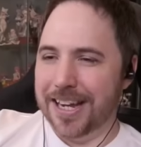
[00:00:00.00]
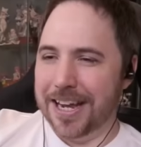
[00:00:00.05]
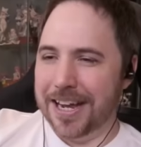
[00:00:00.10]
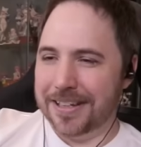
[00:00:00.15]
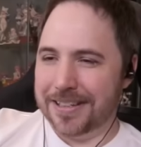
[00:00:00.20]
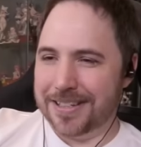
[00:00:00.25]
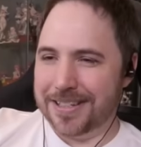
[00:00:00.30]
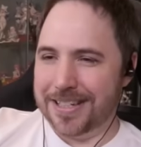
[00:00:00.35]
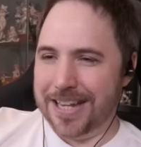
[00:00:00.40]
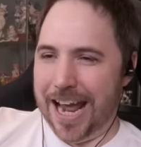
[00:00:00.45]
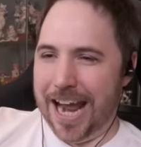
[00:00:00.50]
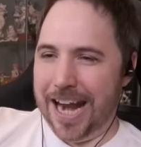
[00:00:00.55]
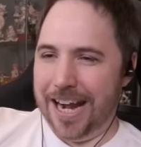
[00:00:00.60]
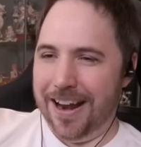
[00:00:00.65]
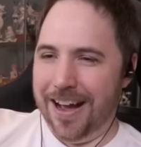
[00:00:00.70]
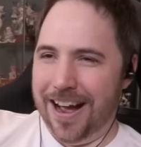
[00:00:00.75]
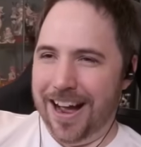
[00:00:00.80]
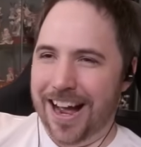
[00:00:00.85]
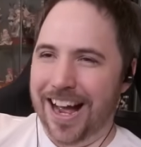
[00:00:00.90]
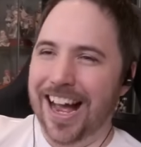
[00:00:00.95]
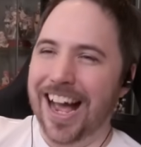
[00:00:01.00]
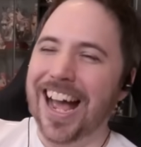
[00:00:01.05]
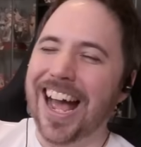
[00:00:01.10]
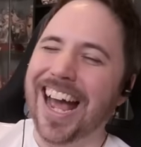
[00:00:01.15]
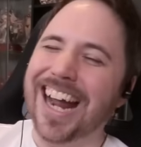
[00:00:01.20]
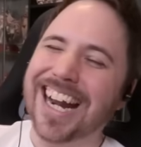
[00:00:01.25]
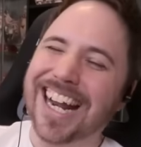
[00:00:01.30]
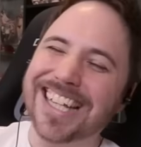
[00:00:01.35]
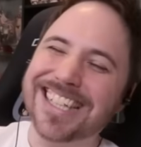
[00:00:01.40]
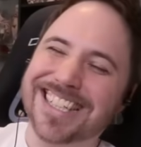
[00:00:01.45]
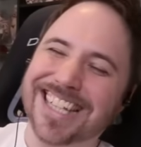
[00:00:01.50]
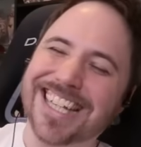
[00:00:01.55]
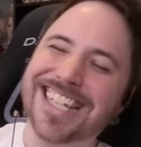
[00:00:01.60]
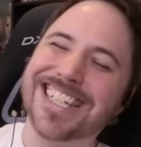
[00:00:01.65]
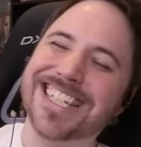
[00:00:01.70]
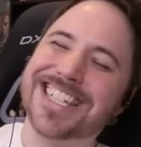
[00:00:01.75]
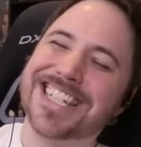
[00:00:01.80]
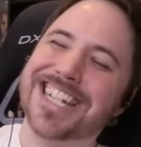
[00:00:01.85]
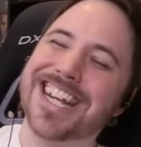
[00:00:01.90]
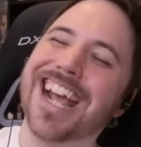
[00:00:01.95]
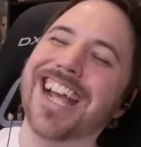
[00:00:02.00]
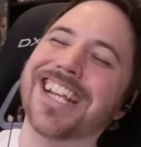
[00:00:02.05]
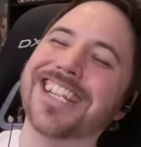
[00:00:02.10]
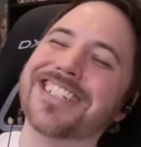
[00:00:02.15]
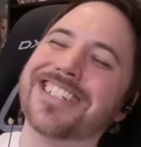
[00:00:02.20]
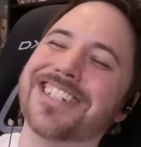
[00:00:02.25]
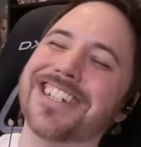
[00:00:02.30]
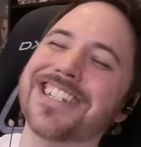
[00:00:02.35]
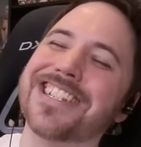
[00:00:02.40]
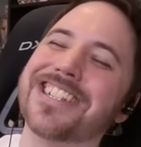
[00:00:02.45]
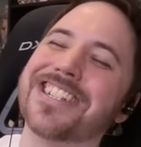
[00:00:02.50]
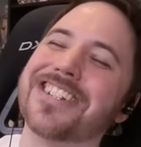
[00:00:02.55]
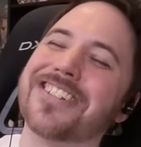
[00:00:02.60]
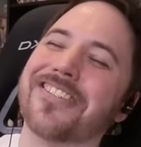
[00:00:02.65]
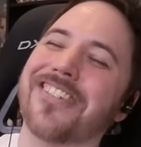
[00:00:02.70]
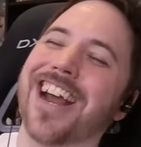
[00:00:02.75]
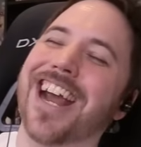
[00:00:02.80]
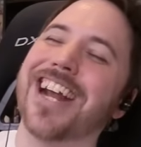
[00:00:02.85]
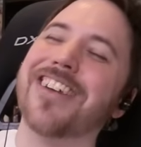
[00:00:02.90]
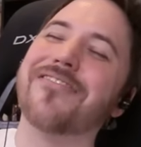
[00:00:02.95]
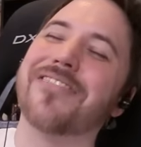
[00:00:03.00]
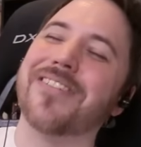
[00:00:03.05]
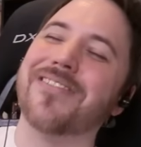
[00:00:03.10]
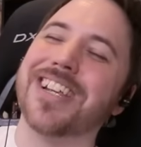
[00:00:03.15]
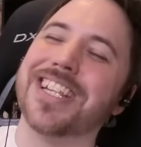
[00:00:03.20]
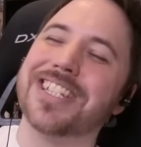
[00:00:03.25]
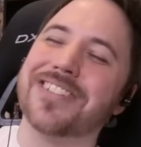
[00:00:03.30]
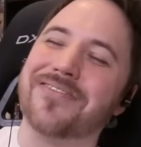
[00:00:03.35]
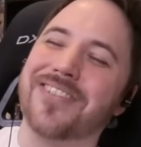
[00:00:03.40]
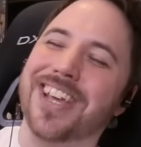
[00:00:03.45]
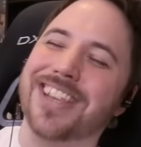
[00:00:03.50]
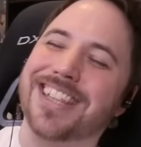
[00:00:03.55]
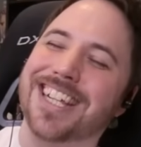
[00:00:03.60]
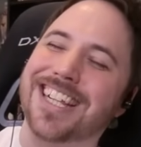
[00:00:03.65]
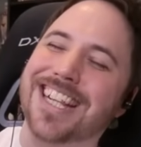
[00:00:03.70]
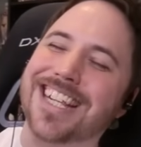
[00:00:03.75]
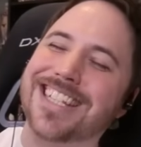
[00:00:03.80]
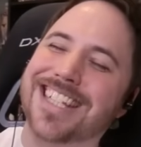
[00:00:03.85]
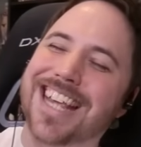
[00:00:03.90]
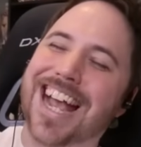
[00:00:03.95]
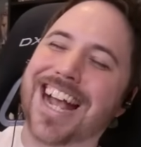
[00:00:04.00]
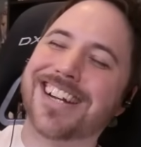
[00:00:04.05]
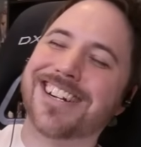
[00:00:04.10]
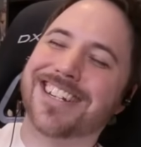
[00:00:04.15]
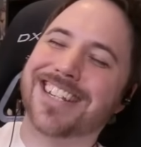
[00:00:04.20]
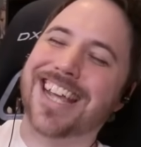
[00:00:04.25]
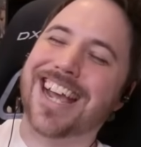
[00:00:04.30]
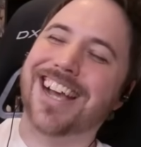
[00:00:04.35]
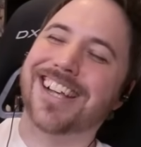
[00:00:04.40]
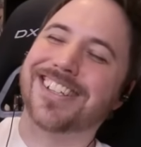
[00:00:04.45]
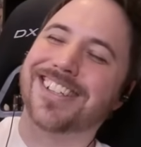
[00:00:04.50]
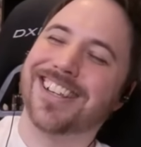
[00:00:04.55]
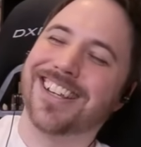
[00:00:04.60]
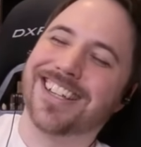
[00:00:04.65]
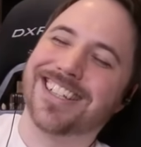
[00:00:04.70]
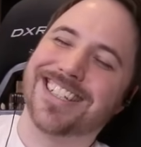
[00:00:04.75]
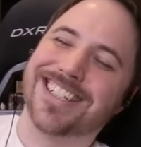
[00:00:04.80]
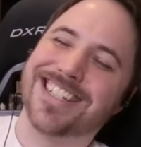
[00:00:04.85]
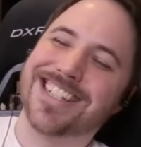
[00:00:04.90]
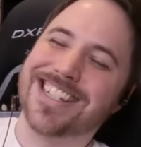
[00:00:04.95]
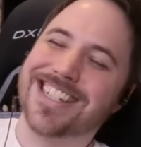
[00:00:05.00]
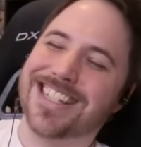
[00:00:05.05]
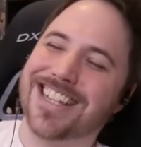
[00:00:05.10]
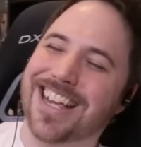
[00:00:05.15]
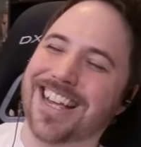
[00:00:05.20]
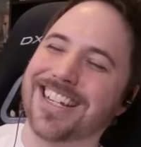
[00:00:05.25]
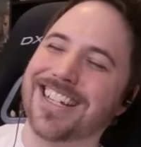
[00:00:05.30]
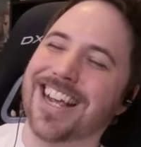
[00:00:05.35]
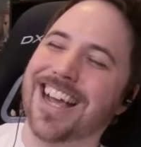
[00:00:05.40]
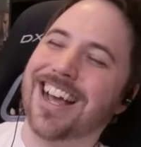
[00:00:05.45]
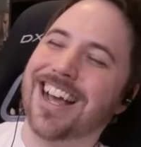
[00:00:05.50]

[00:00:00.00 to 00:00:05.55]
it stayed on. He's just trained from his fifth gear. That's actually how it looks. It's tugged